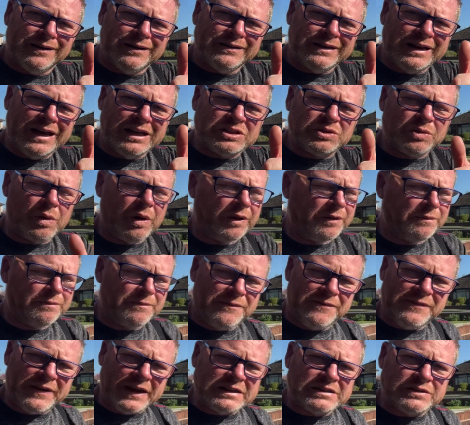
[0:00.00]
nice one.
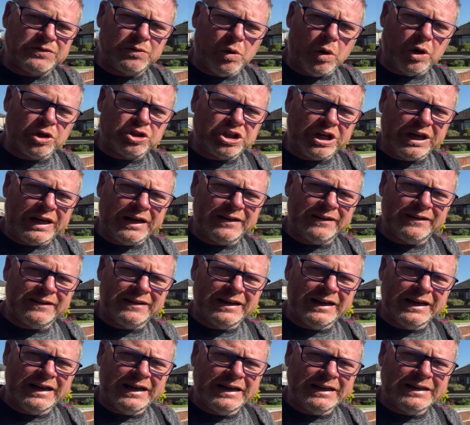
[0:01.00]
Thanks for watching,
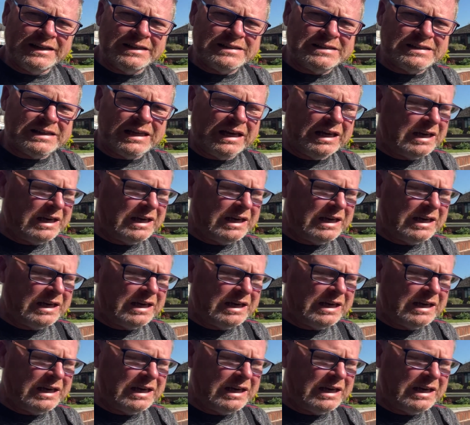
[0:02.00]
and